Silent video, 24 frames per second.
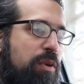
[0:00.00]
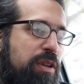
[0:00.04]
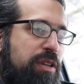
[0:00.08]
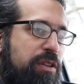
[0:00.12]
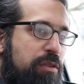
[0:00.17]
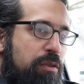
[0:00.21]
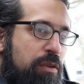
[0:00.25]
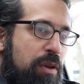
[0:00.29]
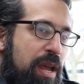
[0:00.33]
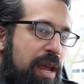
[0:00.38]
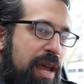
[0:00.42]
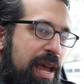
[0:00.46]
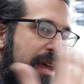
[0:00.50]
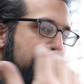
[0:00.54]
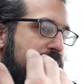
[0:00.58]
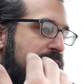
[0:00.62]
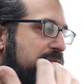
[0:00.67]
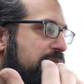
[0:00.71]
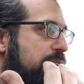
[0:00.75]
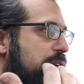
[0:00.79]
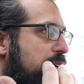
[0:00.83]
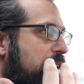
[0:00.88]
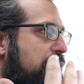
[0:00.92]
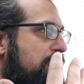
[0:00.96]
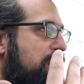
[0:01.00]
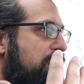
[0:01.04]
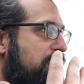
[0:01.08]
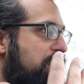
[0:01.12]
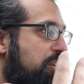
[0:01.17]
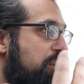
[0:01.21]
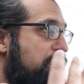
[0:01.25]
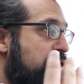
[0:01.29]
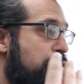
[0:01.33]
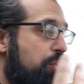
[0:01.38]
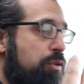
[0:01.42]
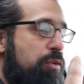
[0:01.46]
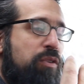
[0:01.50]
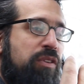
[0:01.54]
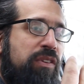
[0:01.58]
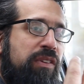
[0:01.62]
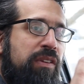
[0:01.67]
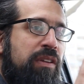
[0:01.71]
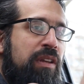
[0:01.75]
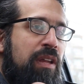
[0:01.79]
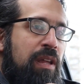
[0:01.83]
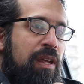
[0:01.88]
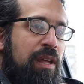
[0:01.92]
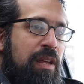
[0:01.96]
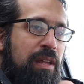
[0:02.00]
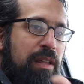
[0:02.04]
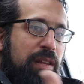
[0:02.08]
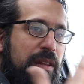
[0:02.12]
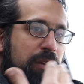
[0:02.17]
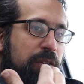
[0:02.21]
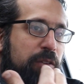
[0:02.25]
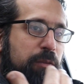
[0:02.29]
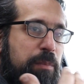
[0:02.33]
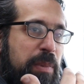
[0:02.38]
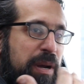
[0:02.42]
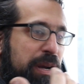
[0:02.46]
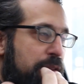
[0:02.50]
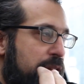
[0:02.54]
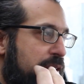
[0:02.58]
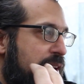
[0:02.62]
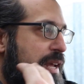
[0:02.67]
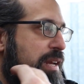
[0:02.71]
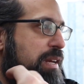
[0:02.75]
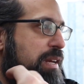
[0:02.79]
and when you have it in use, there's barely